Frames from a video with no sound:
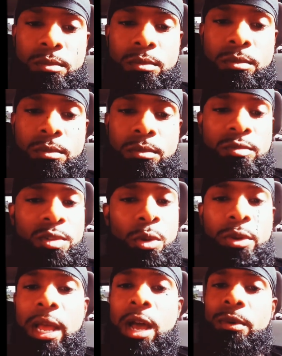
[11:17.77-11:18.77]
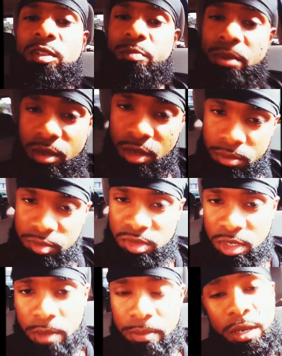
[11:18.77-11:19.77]
So now it's become
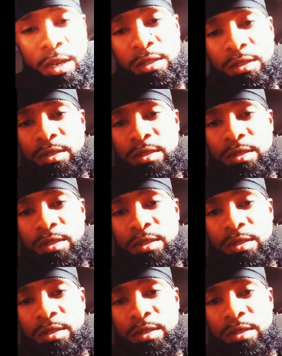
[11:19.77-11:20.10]
subconscious.